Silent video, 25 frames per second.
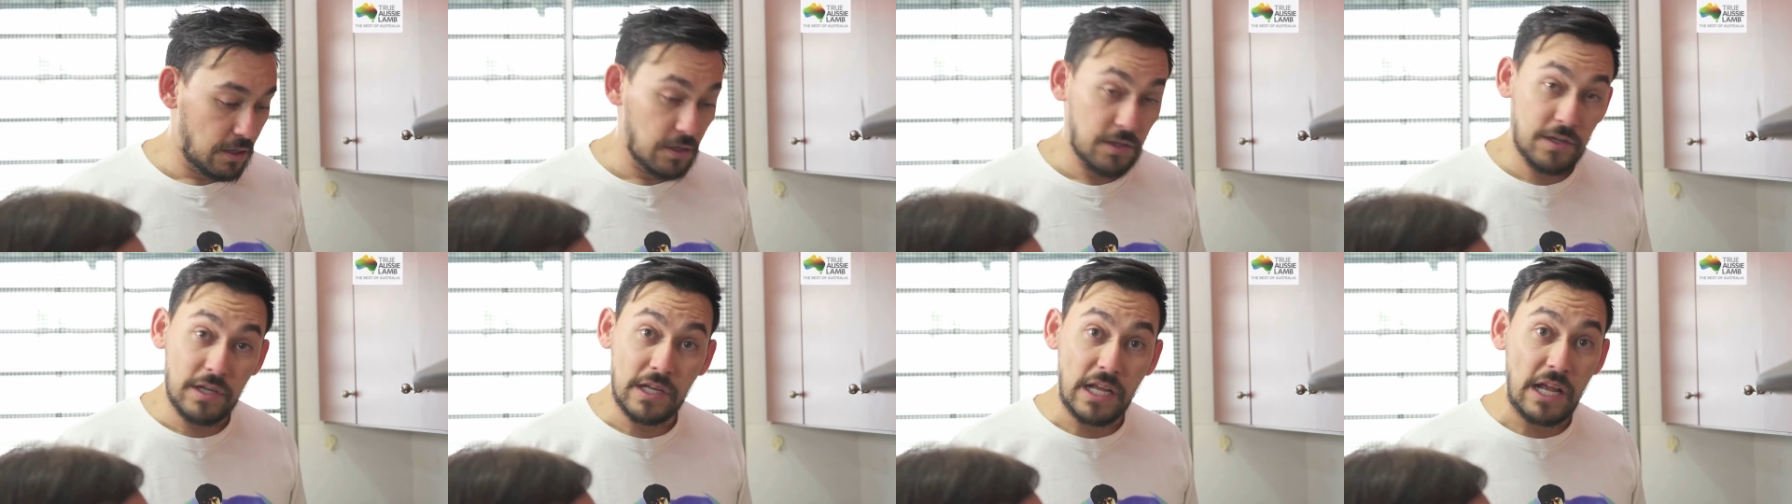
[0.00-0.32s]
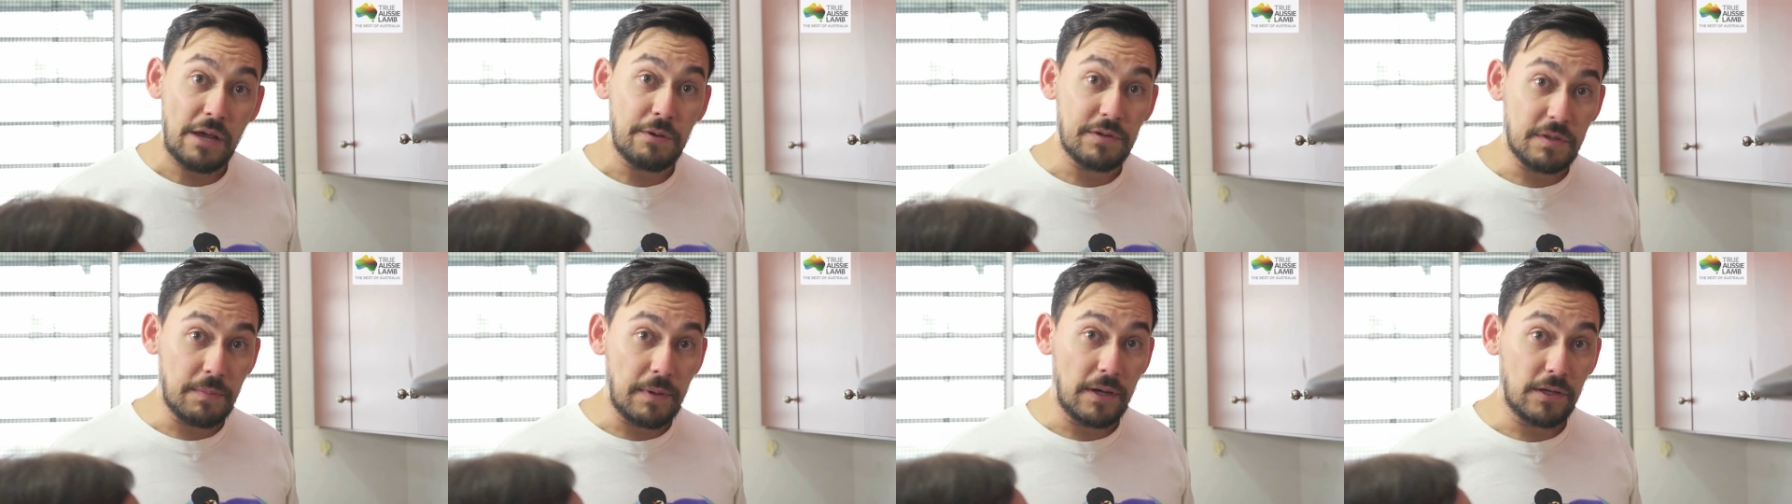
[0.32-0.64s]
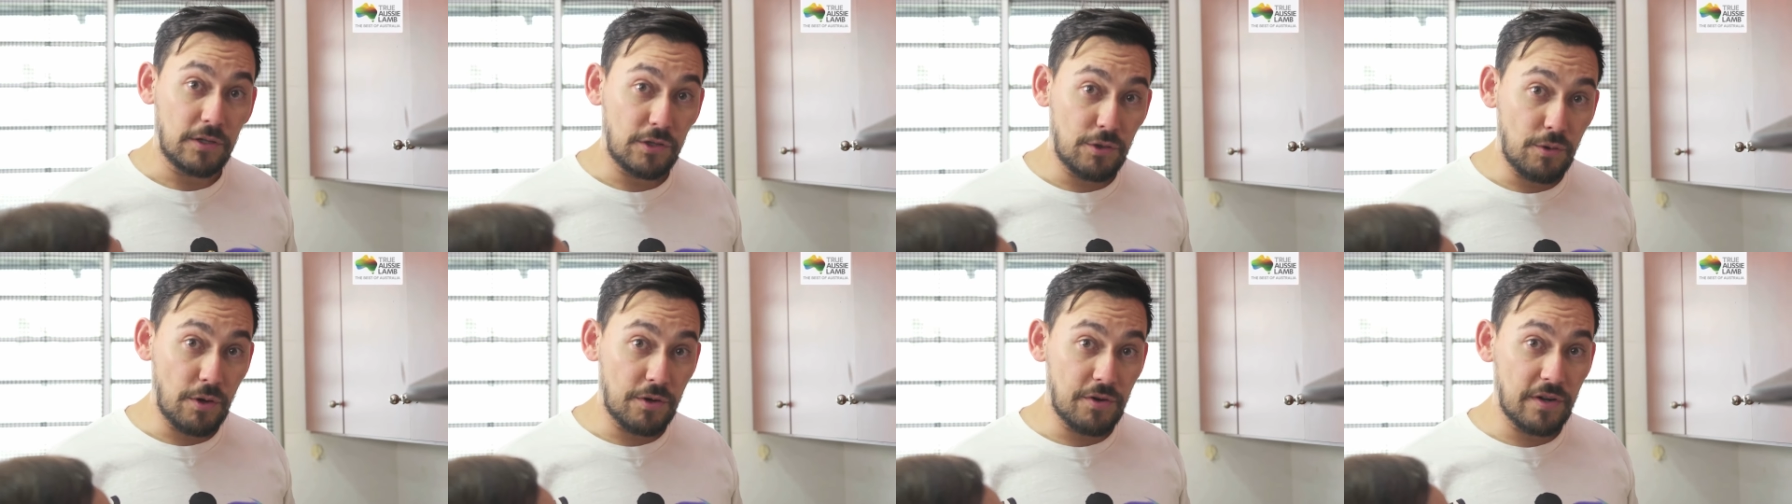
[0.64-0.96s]
So that was about
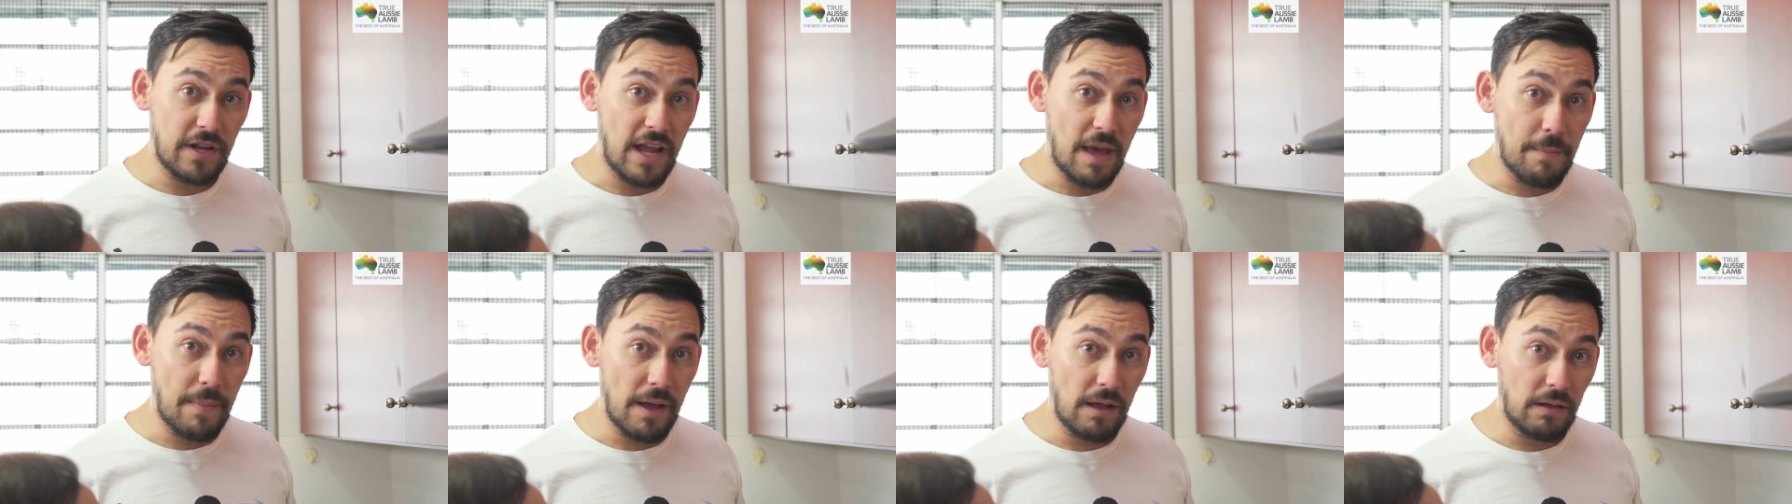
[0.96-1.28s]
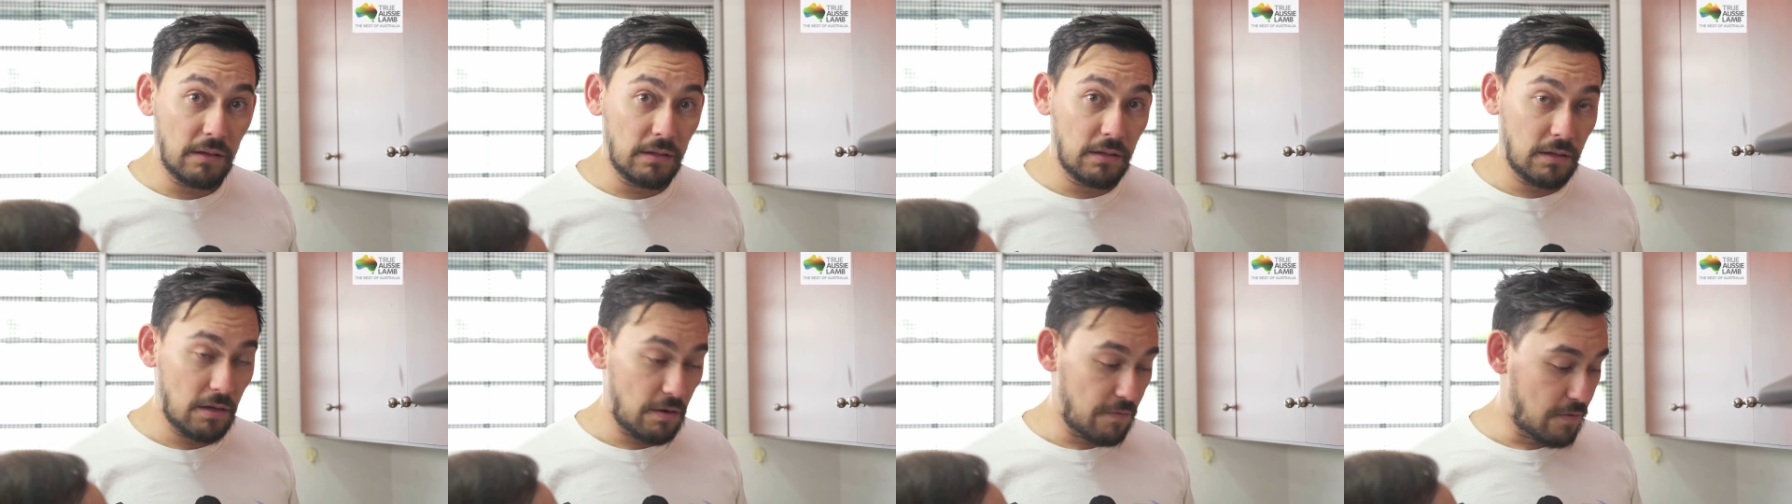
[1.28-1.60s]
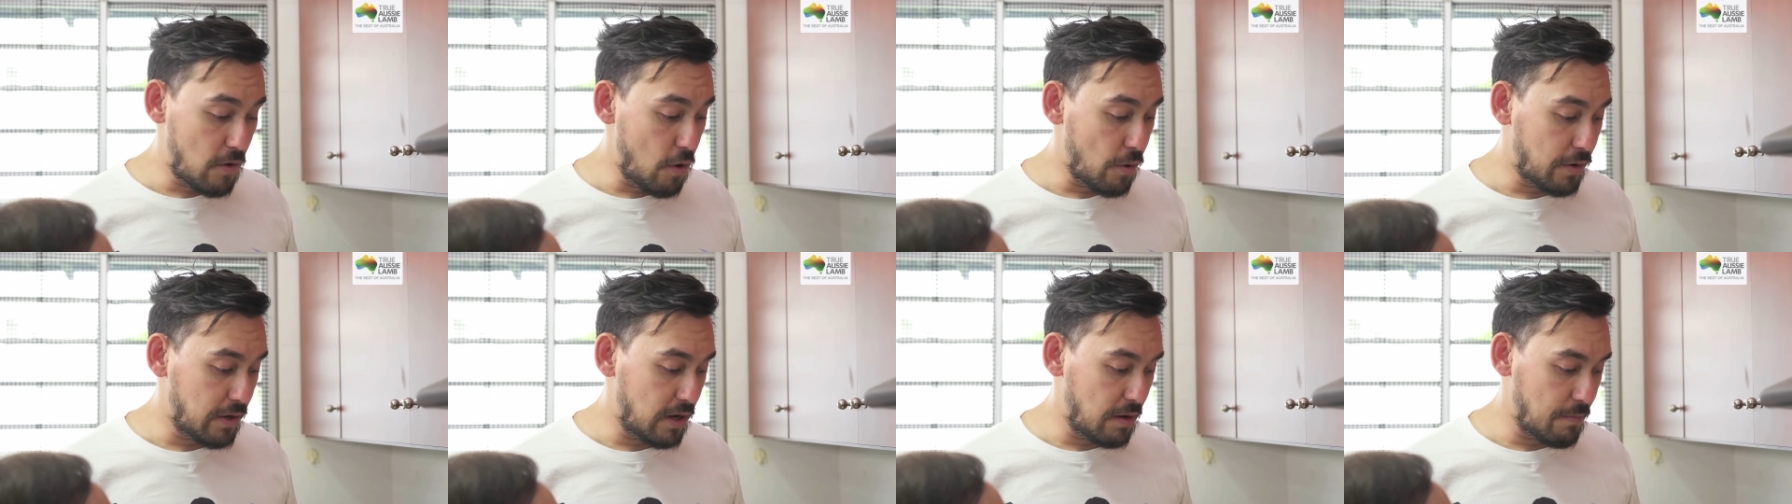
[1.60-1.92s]
200 ml of
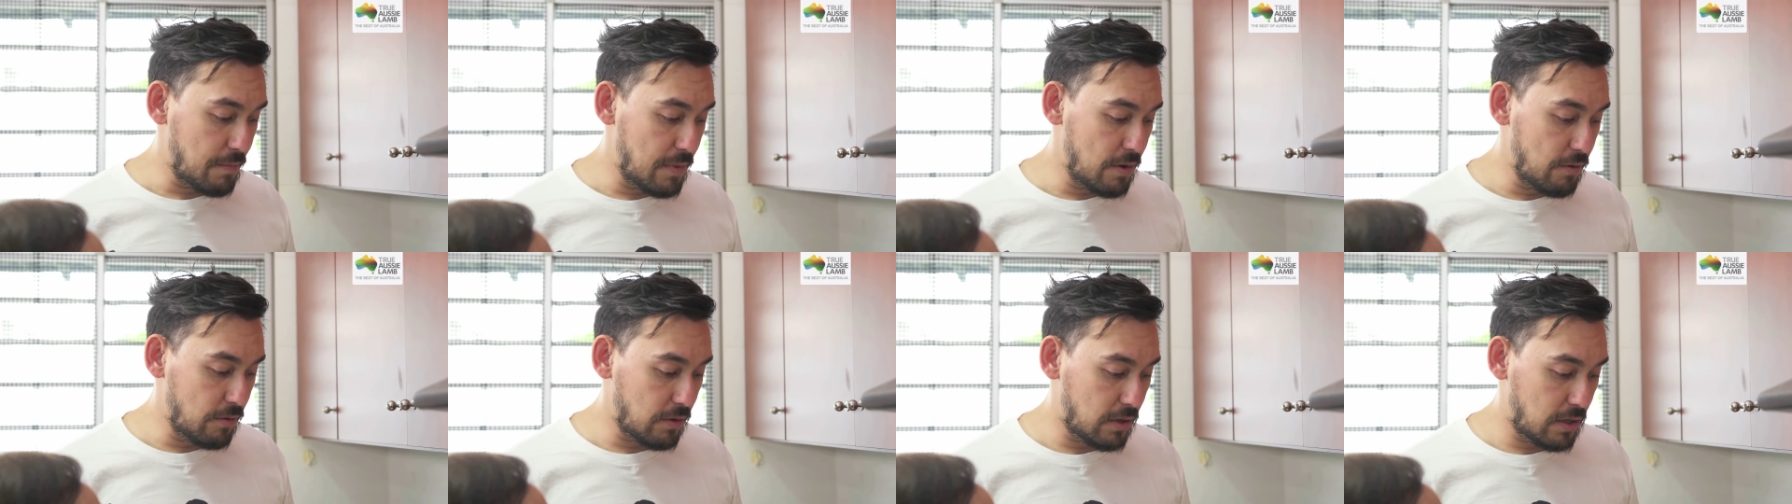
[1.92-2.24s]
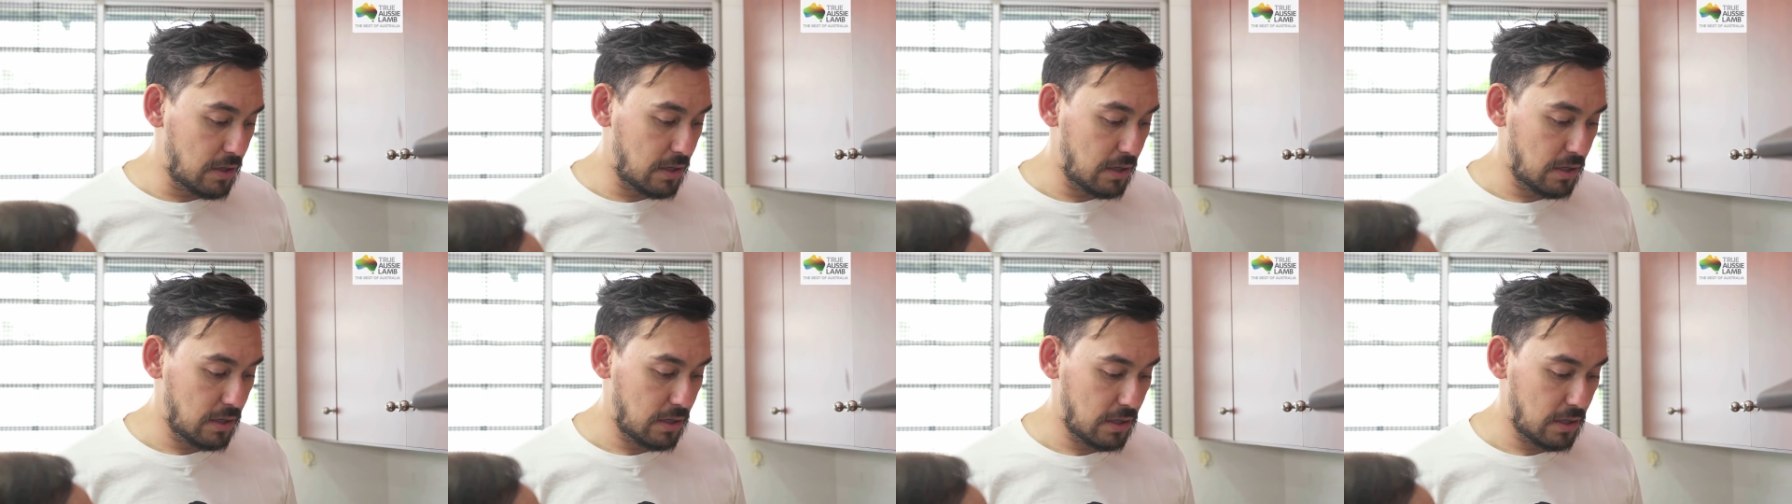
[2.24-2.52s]
coconut milk.